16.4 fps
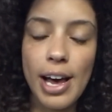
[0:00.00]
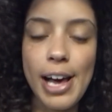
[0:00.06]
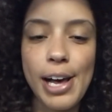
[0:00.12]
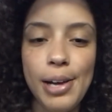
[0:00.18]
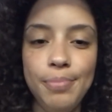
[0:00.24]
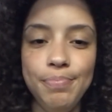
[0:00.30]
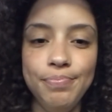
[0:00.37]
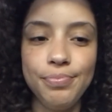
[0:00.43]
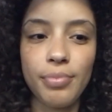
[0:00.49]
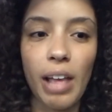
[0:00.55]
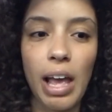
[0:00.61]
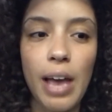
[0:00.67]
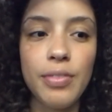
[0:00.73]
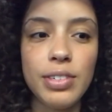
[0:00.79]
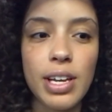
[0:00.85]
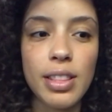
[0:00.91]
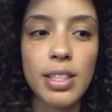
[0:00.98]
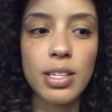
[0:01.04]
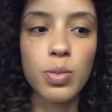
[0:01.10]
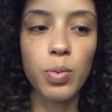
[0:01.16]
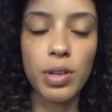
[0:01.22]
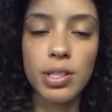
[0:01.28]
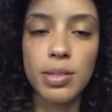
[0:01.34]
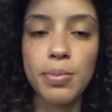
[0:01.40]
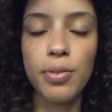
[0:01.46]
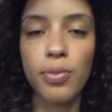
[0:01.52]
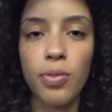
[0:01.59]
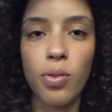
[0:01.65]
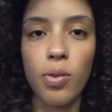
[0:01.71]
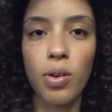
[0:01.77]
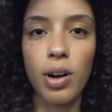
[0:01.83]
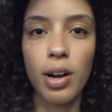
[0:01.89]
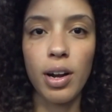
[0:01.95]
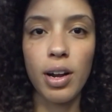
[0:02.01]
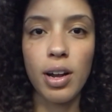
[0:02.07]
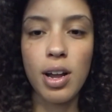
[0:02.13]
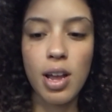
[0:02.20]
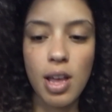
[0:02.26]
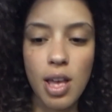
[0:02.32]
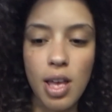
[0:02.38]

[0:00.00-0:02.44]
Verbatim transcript: I've done this once before,